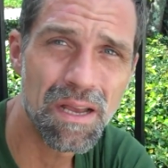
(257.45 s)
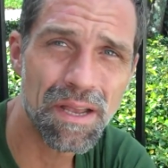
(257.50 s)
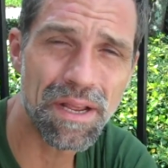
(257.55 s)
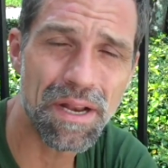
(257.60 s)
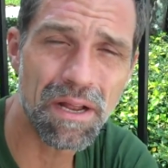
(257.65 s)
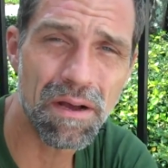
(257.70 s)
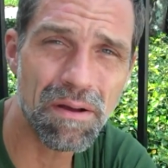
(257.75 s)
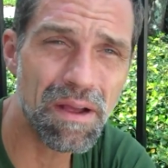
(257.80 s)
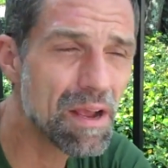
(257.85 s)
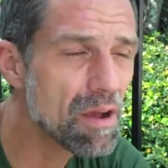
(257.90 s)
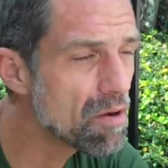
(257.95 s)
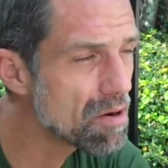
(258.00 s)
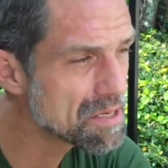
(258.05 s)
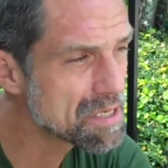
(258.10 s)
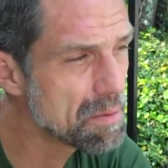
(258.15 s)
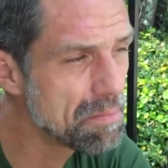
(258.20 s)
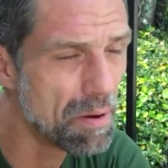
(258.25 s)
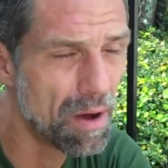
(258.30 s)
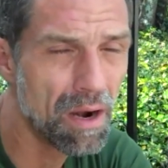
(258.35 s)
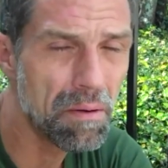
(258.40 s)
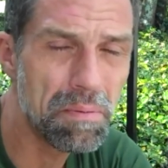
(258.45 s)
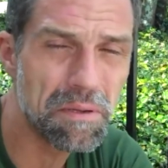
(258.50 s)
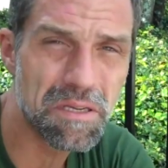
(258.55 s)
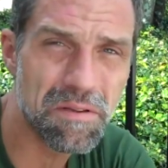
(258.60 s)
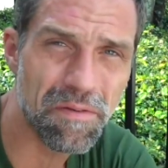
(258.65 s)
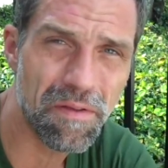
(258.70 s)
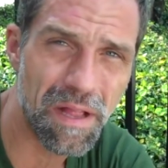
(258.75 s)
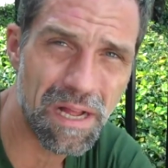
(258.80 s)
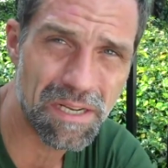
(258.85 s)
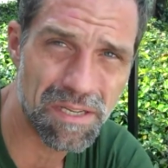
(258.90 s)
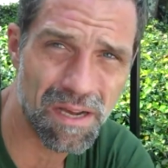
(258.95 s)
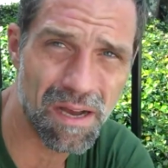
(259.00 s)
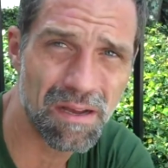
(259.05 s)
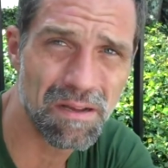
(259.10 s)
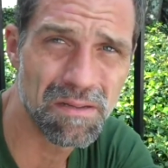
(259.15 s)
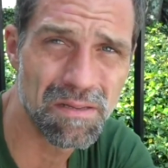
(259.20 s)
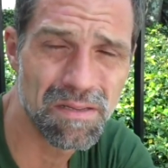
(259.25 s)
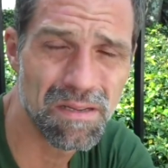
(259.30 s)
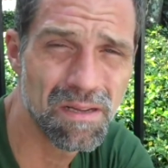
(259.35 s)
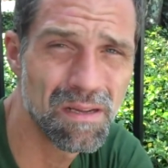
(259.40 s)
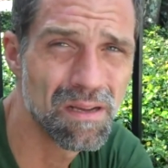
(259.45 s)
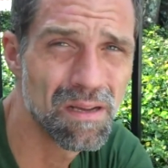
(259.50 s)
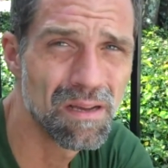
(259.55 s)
You know, and God has a purpose for that child.